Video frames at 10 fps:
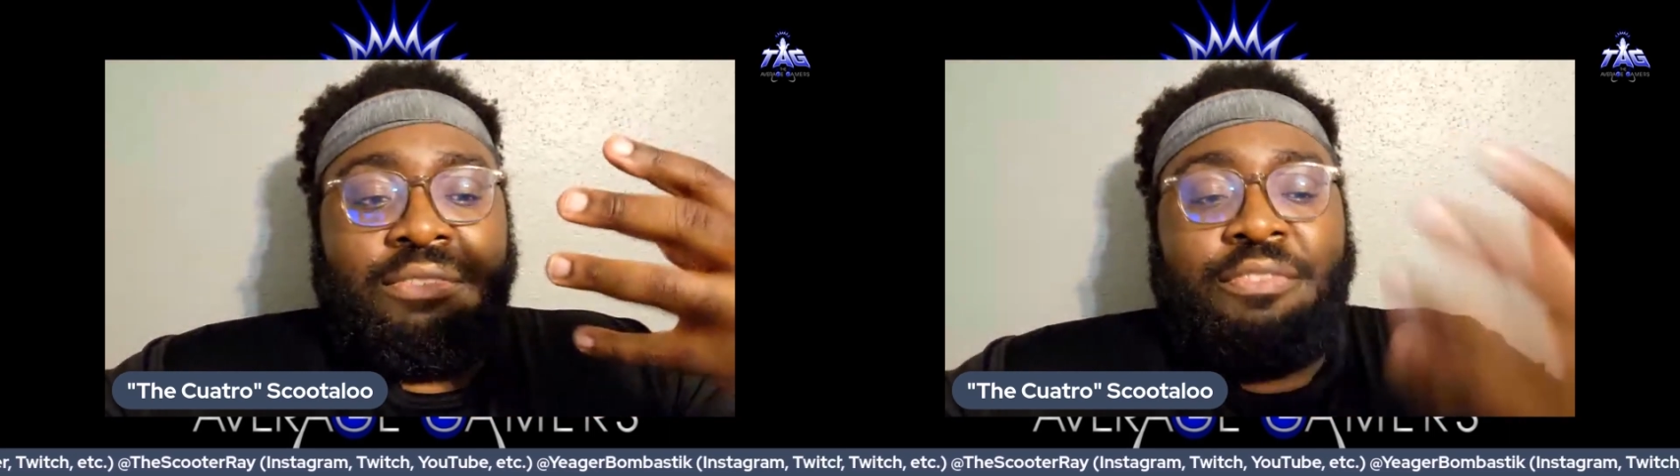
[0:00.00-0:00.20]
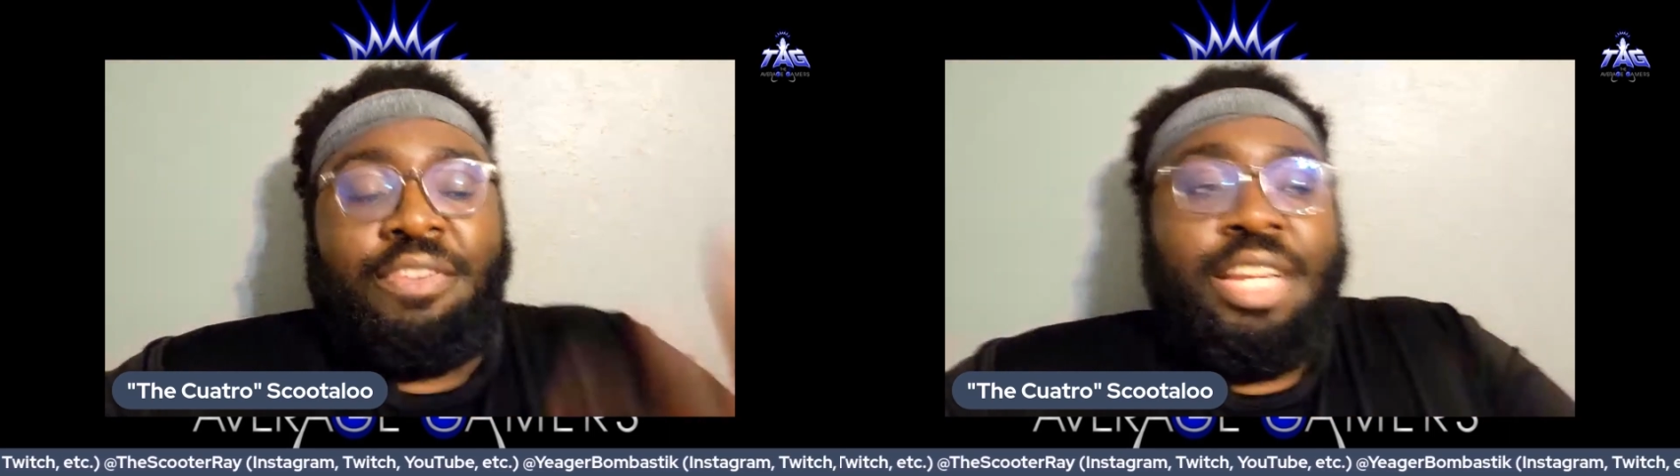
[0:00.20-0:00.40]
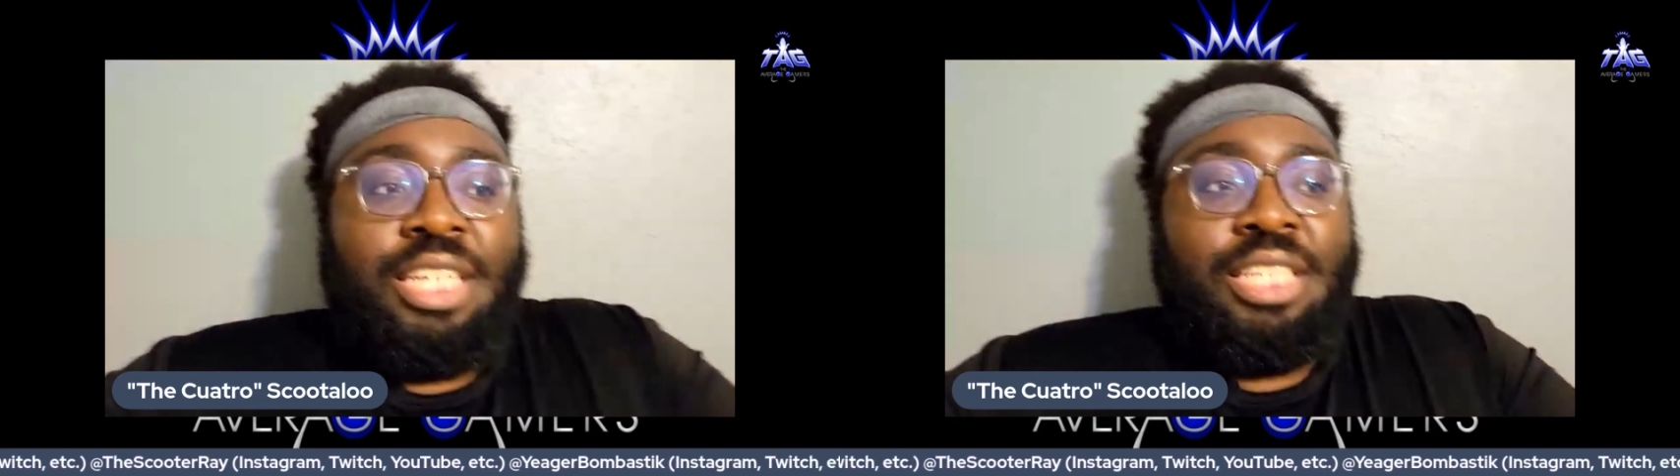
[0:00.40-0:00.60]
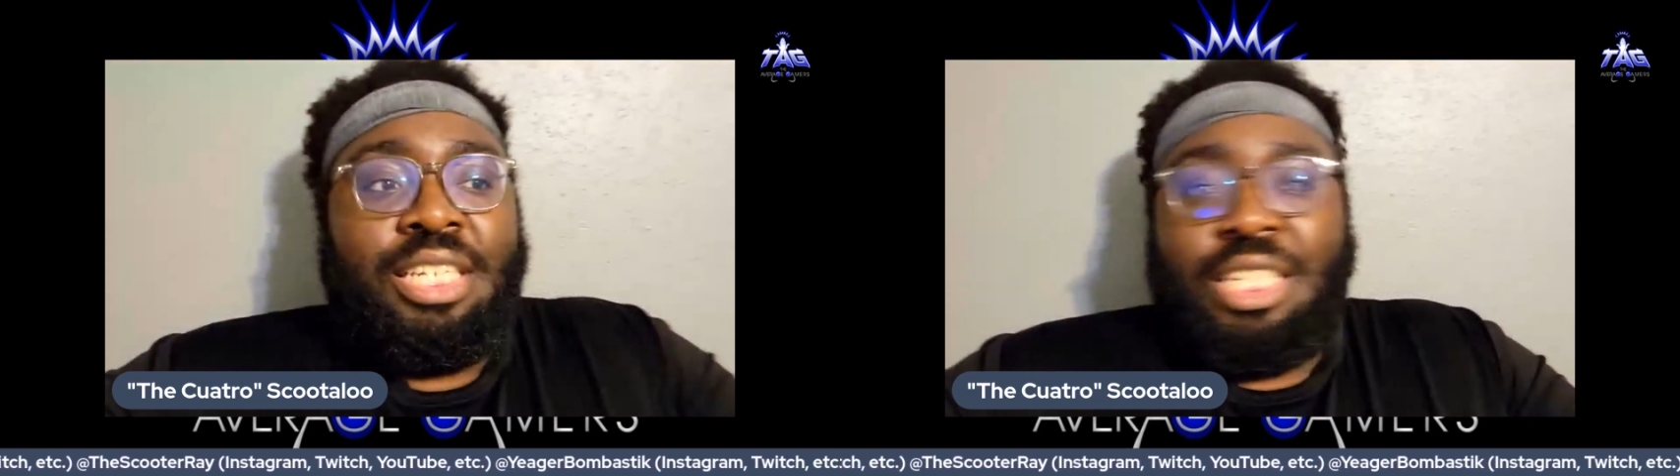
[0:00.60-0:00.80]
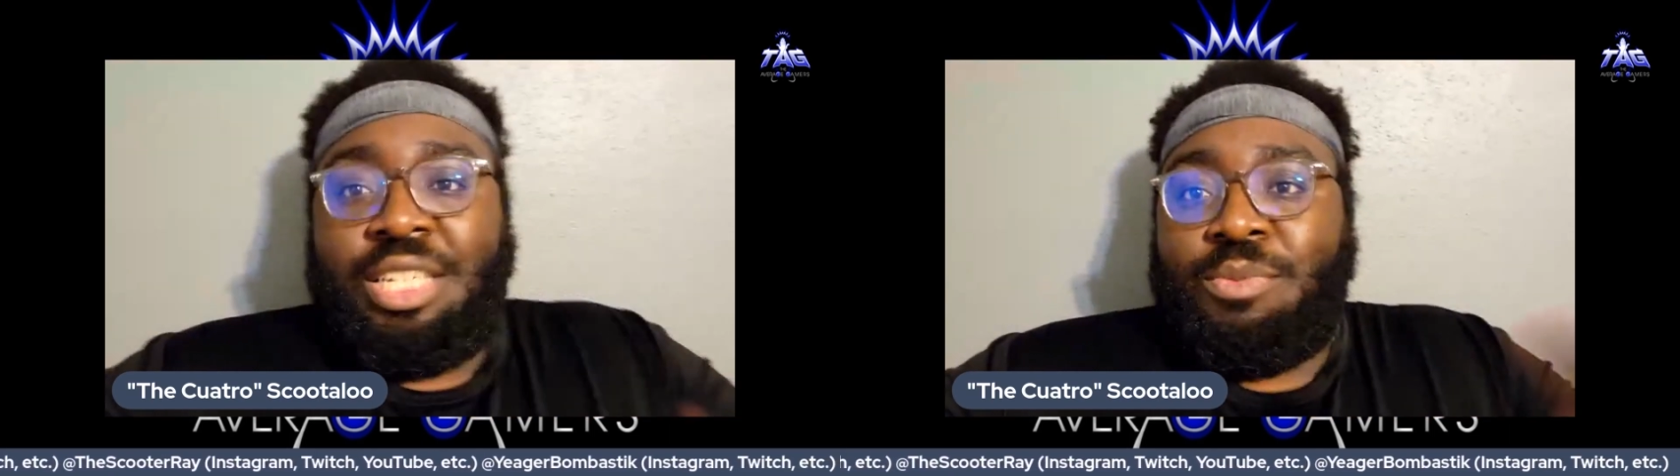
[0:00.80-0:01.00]
finish
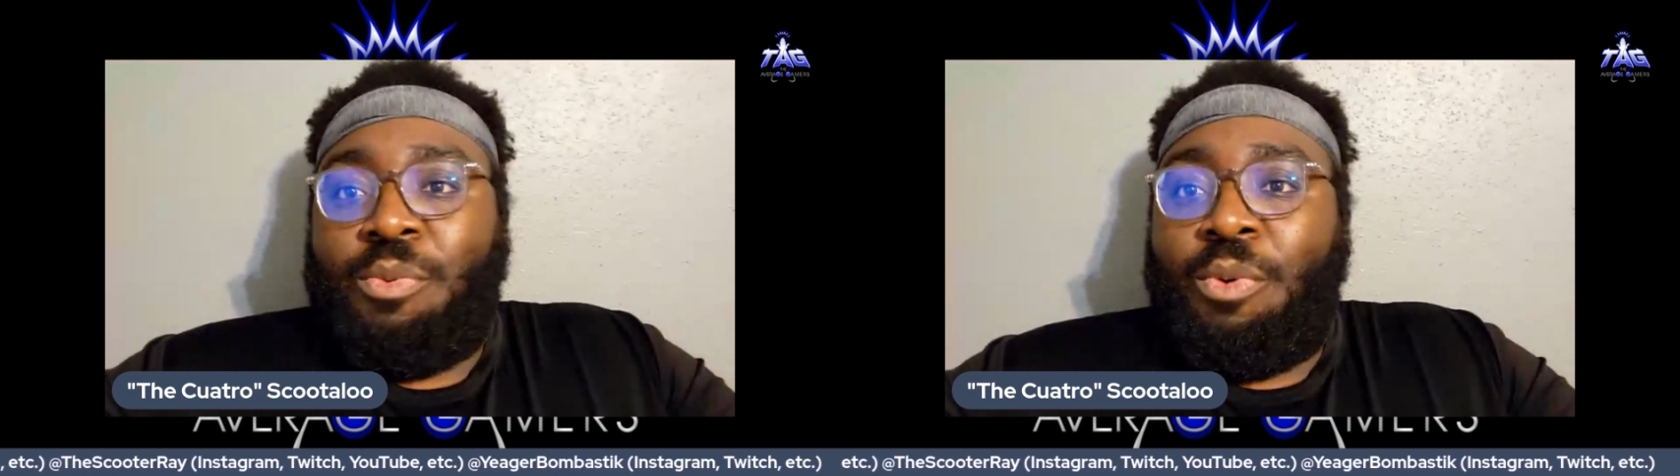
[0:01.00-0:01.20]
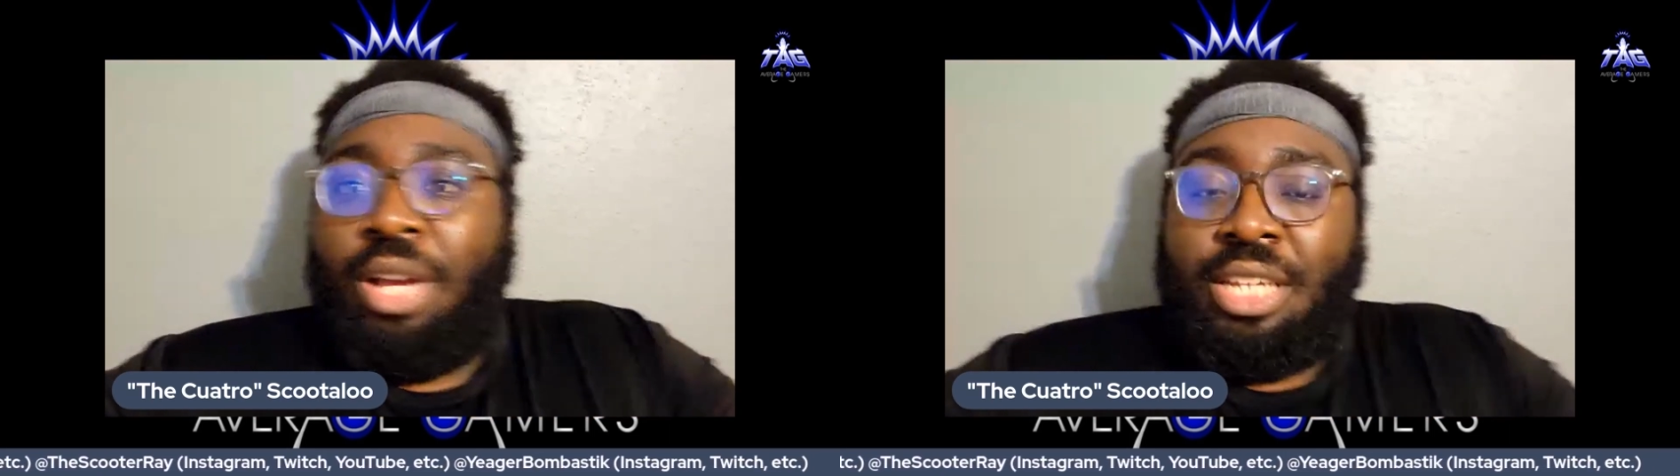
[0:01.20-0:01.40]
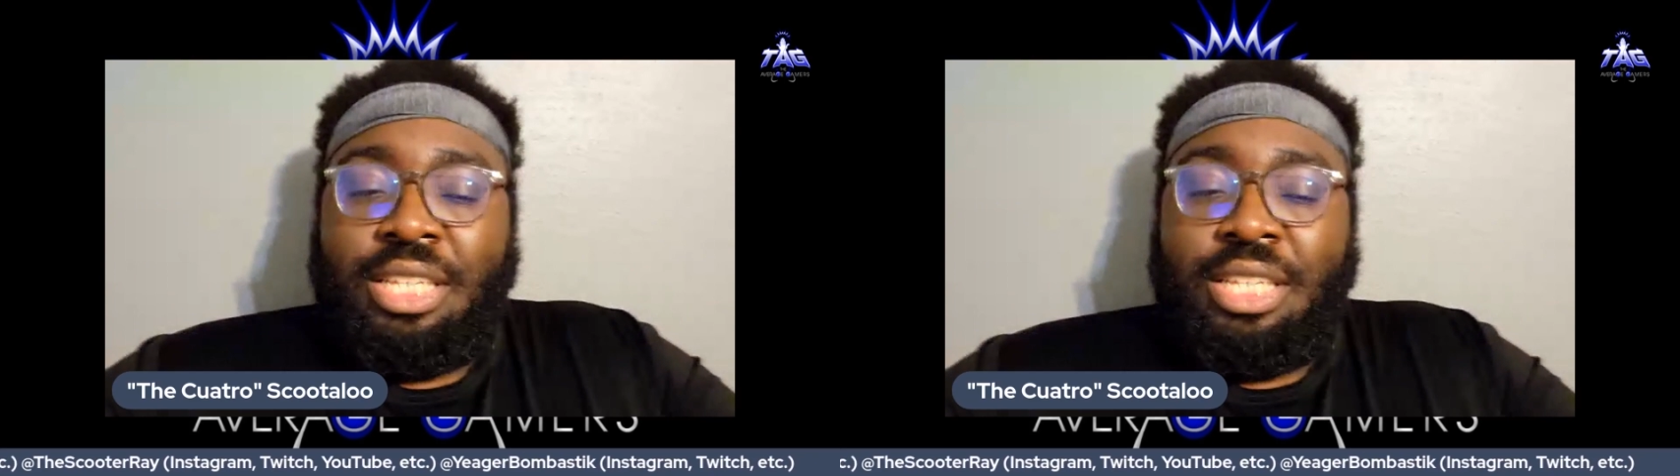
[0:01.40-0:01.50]
than just one.